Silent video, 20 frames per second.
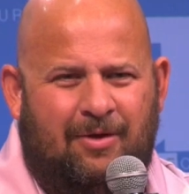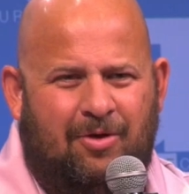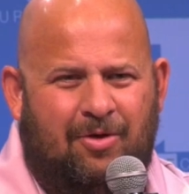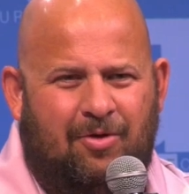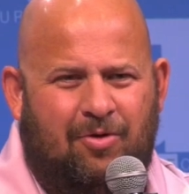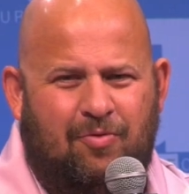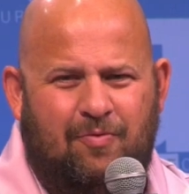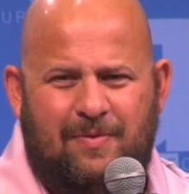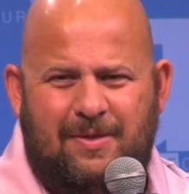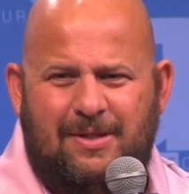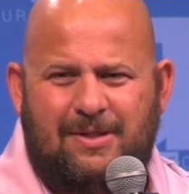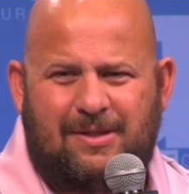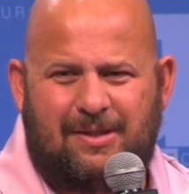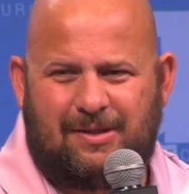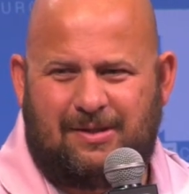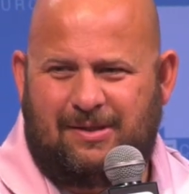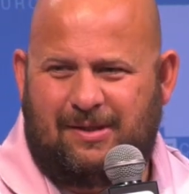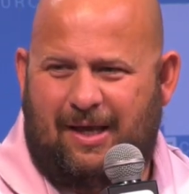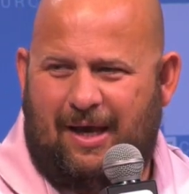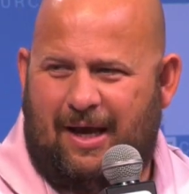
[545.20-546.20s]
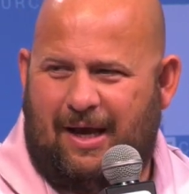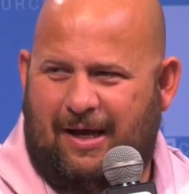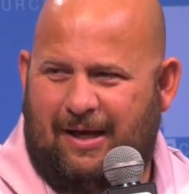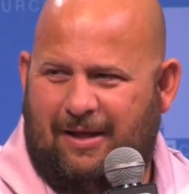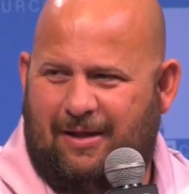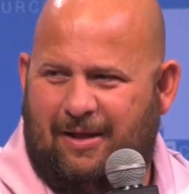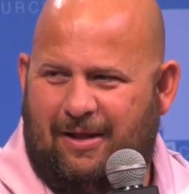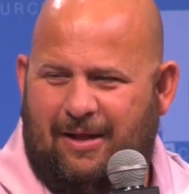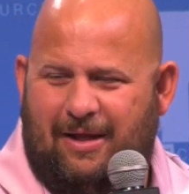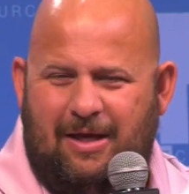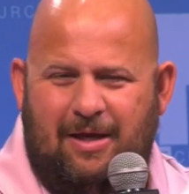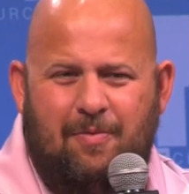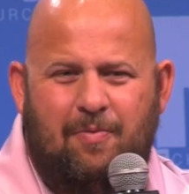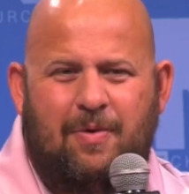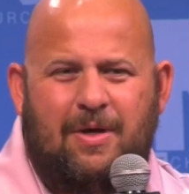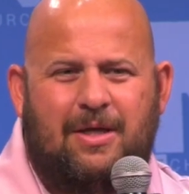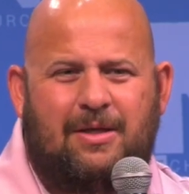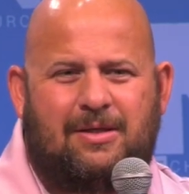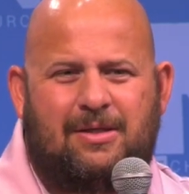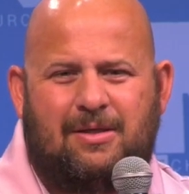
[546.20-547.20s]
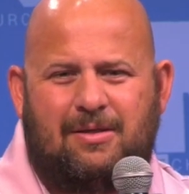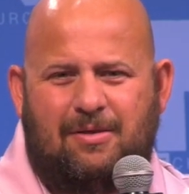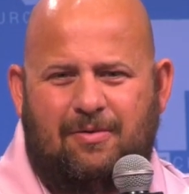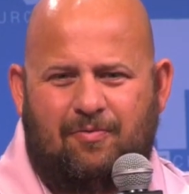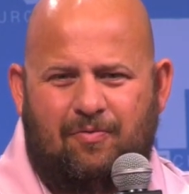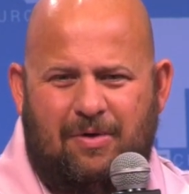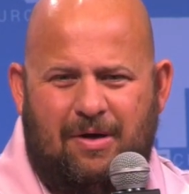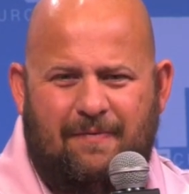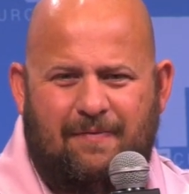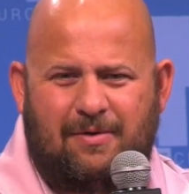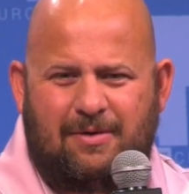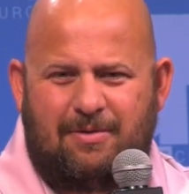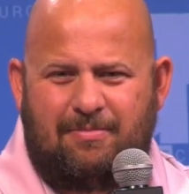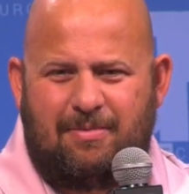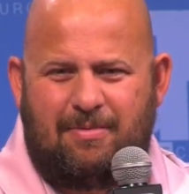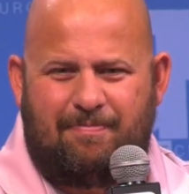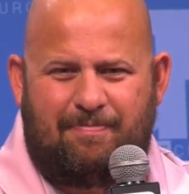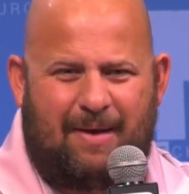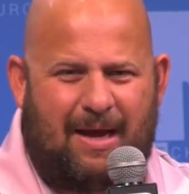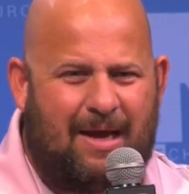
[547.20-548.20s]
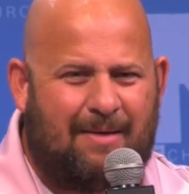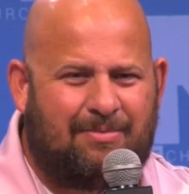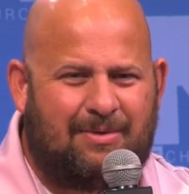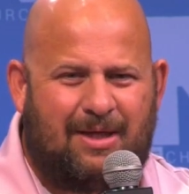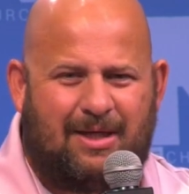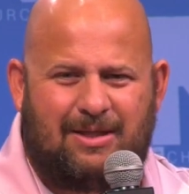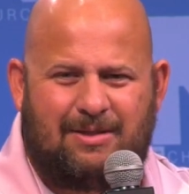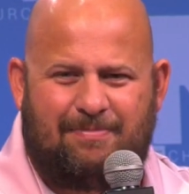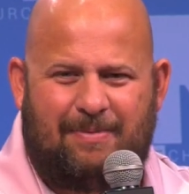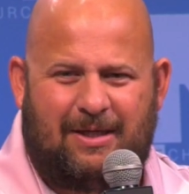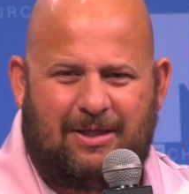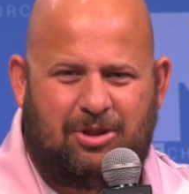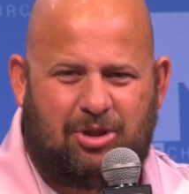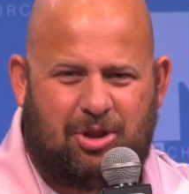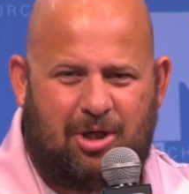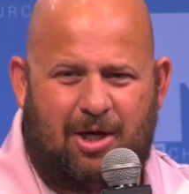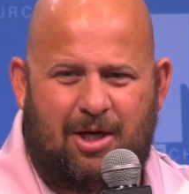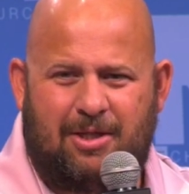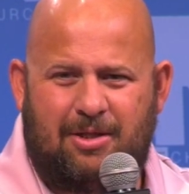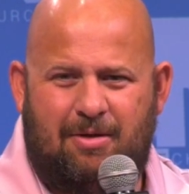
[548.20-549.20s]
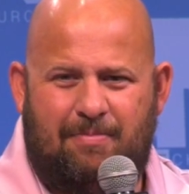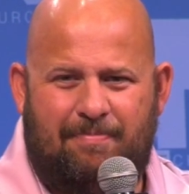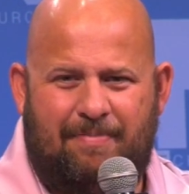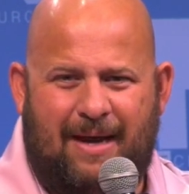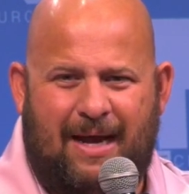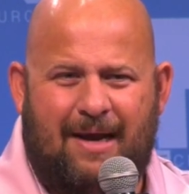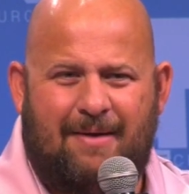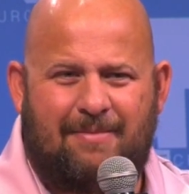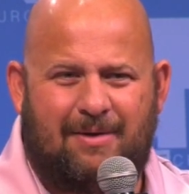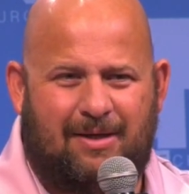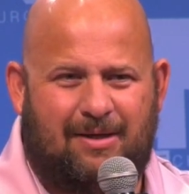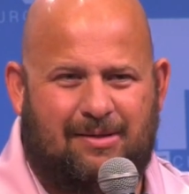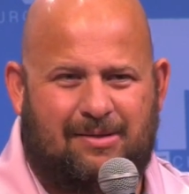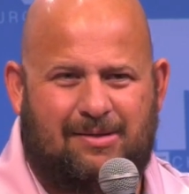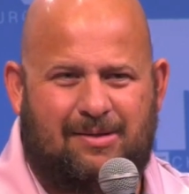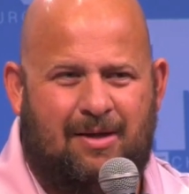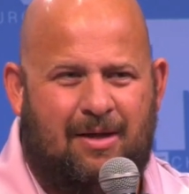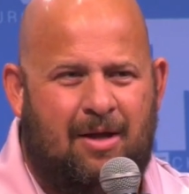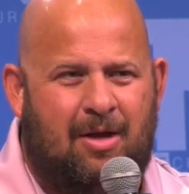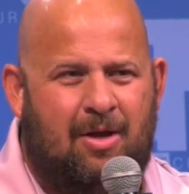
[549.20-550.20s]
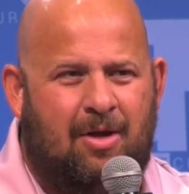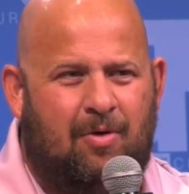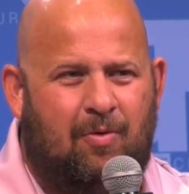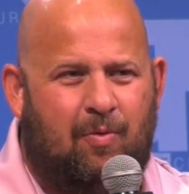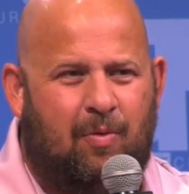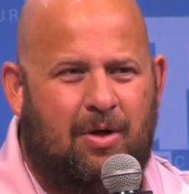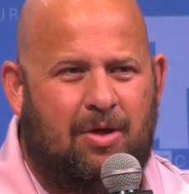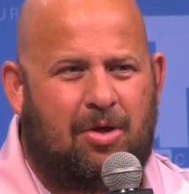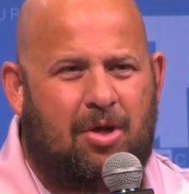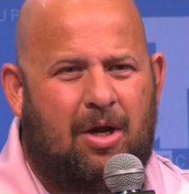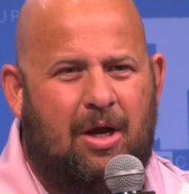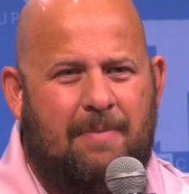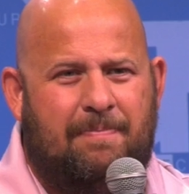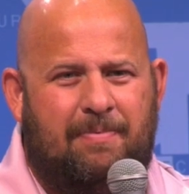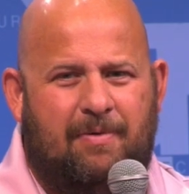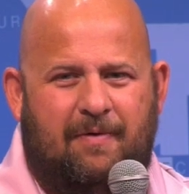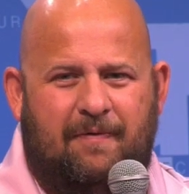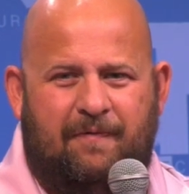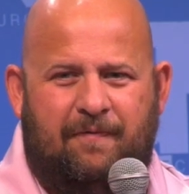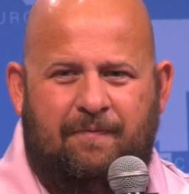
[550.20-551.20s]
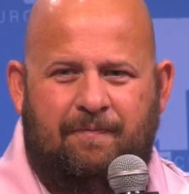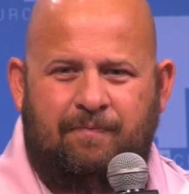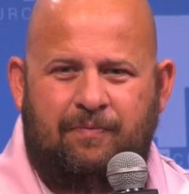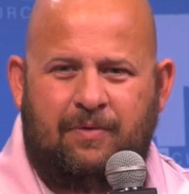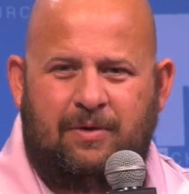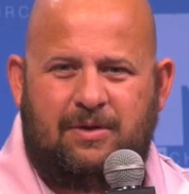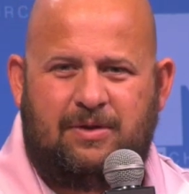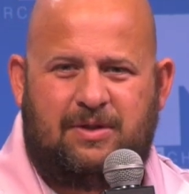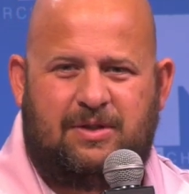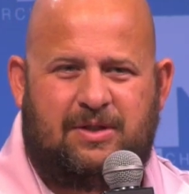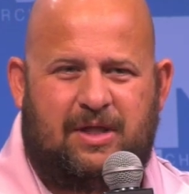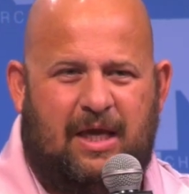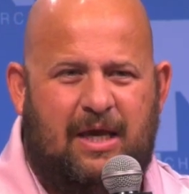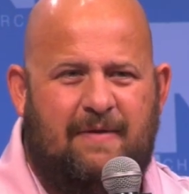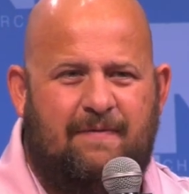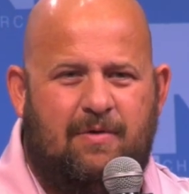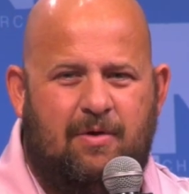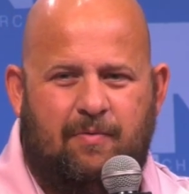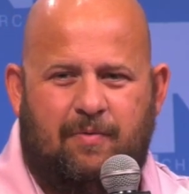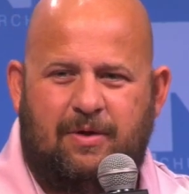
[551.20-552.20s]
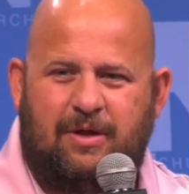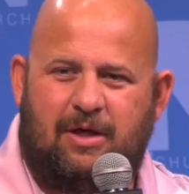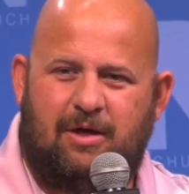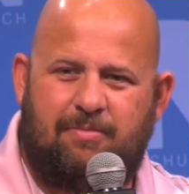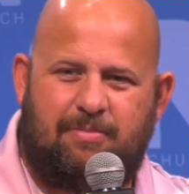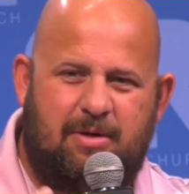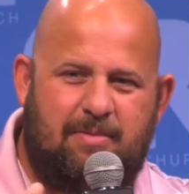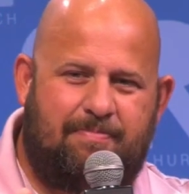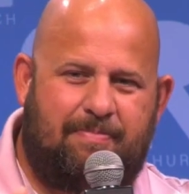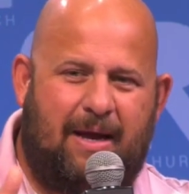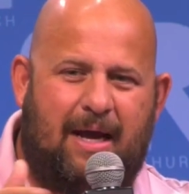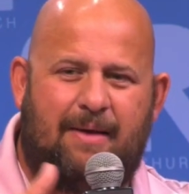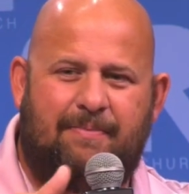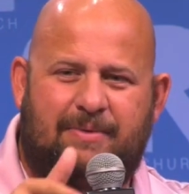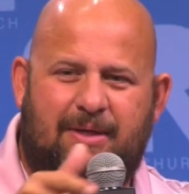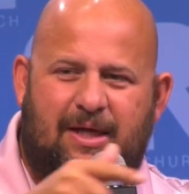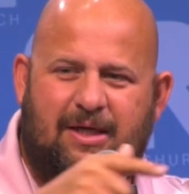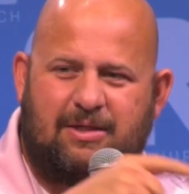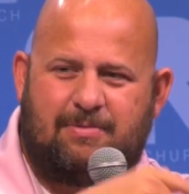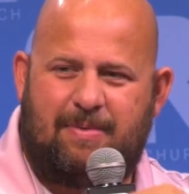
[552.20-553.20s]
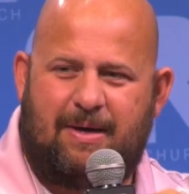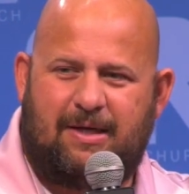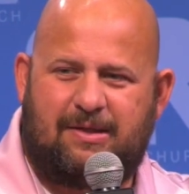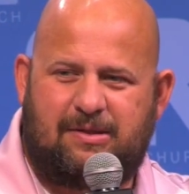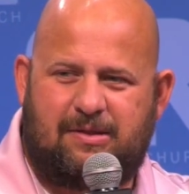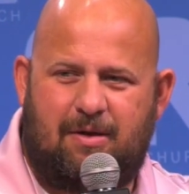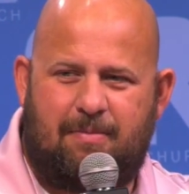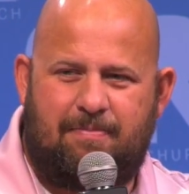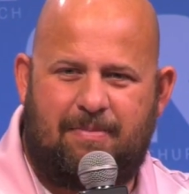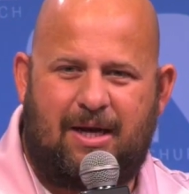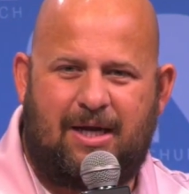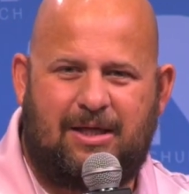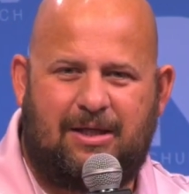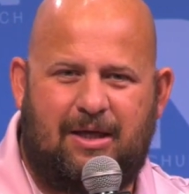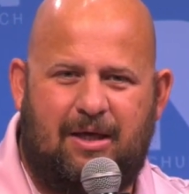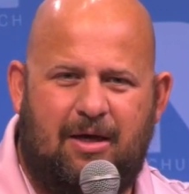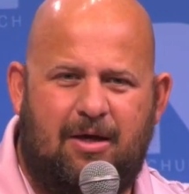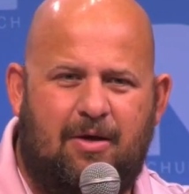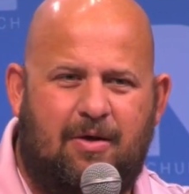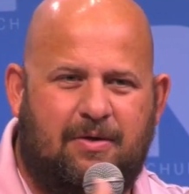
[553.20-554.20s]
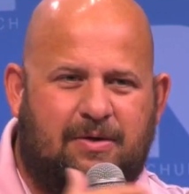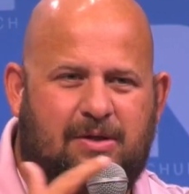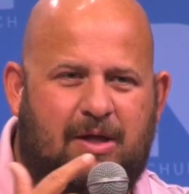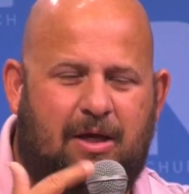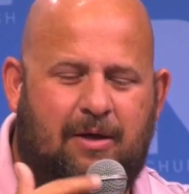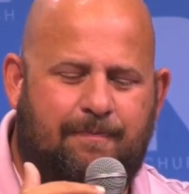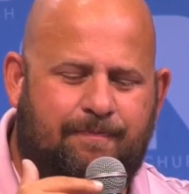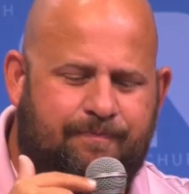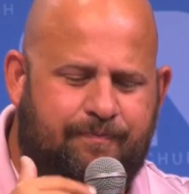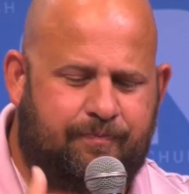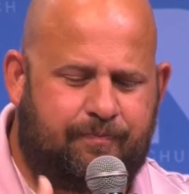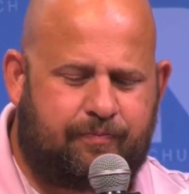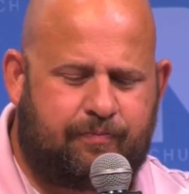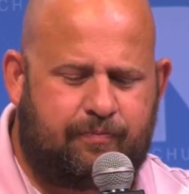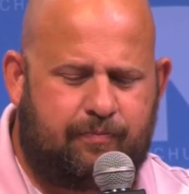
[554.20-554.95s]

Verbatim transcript: who is this guy? Like he went to the river to be baptized by John the Baptist. What type of savior would need to be baptized by somebody else? Like yeah.